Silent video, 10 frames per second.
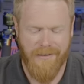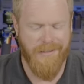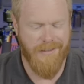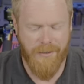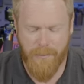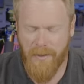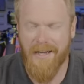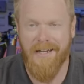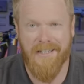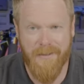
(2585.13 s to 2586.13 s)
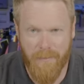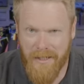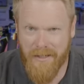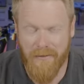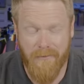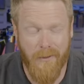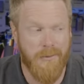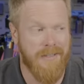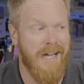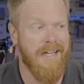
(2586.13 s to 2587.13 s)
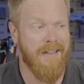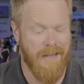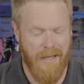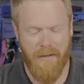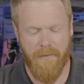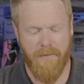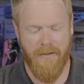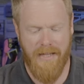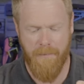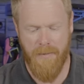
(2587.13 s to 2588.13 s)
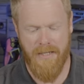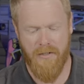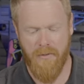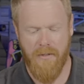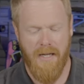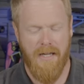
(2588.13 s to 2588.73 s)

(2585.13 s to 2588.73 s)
the display and the menu, folks. I love that menu.